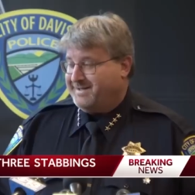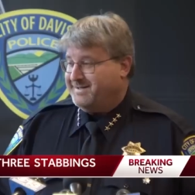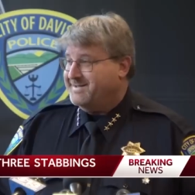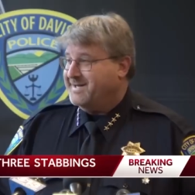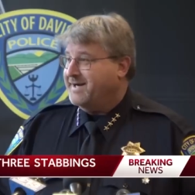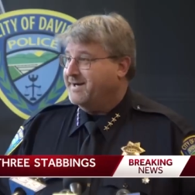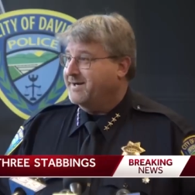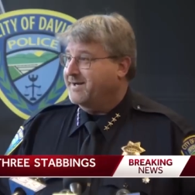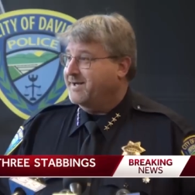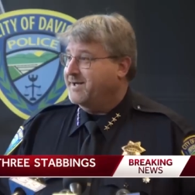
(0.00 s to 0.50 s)

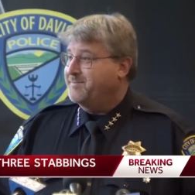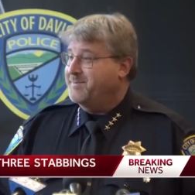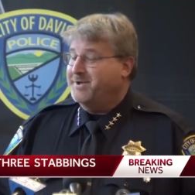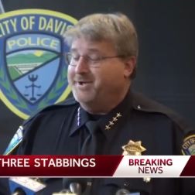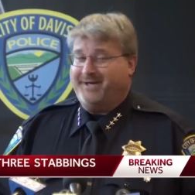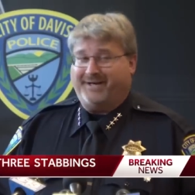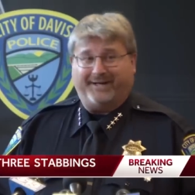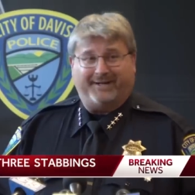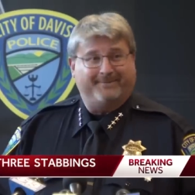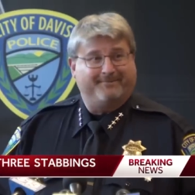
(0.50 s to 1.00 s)
entire
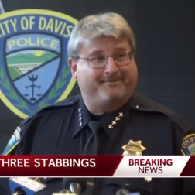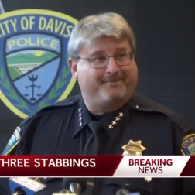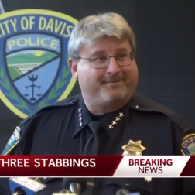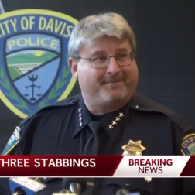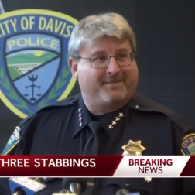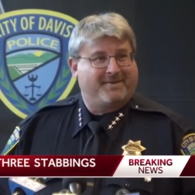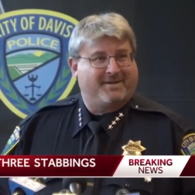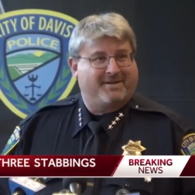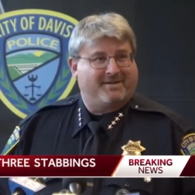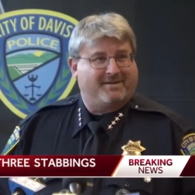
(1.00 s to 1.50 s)
community
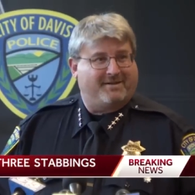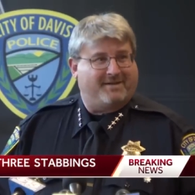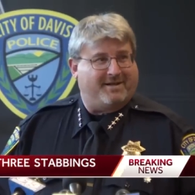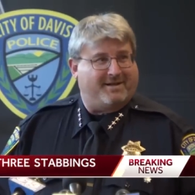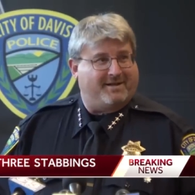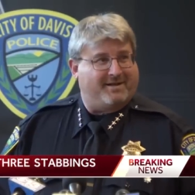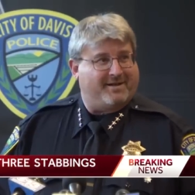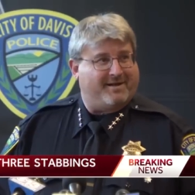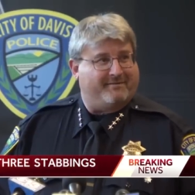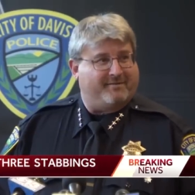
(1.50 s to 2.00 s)

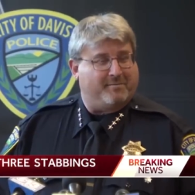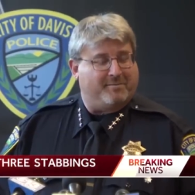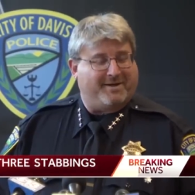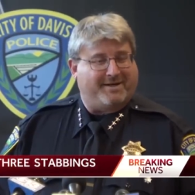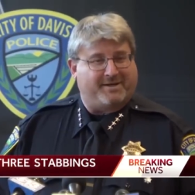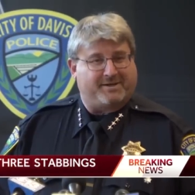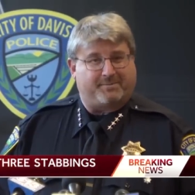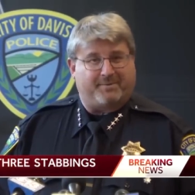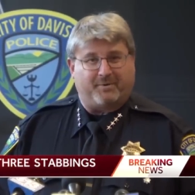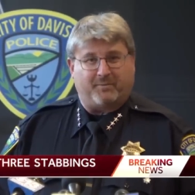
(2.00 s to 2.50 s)
that
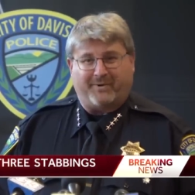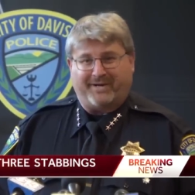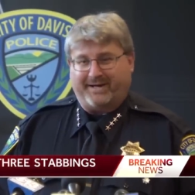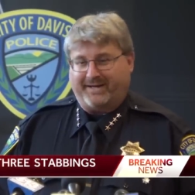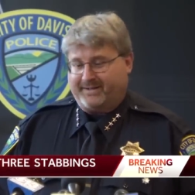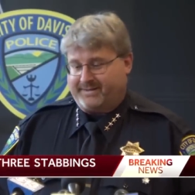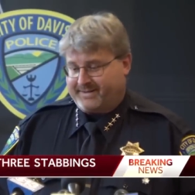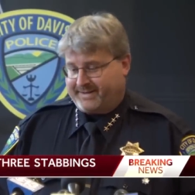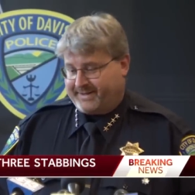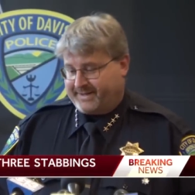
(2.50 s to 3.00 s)
everybody's been
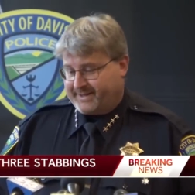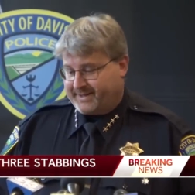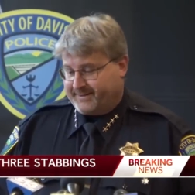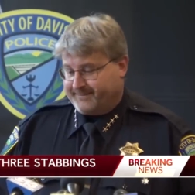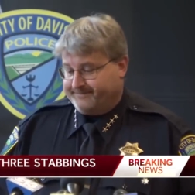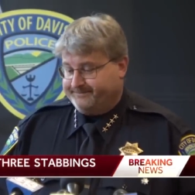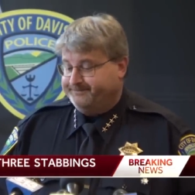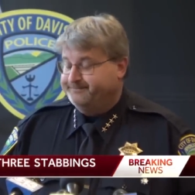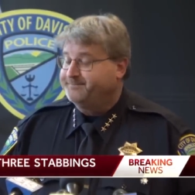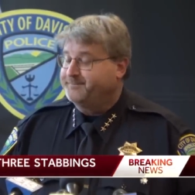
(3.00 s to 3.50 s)
waiting to
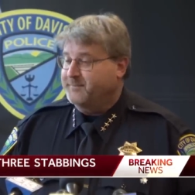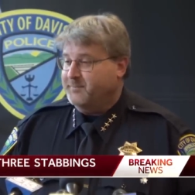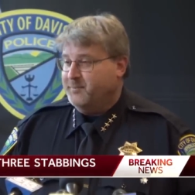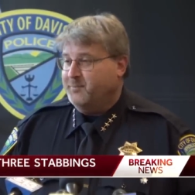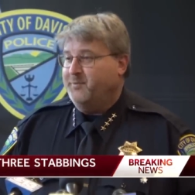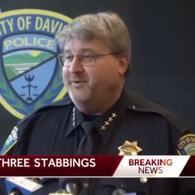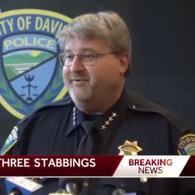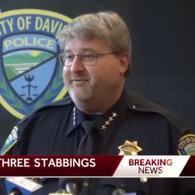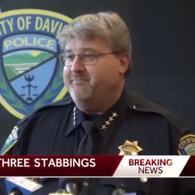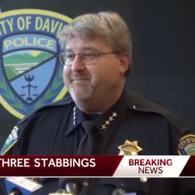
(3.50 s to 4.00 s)
hear.
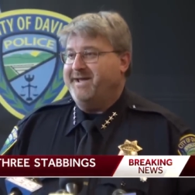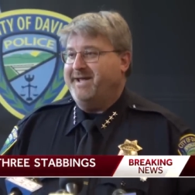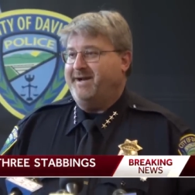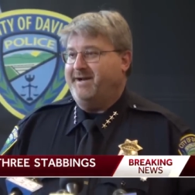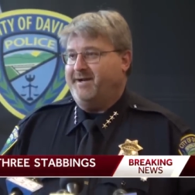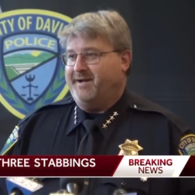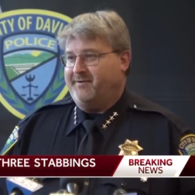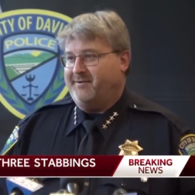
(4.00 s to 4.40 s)
We've made an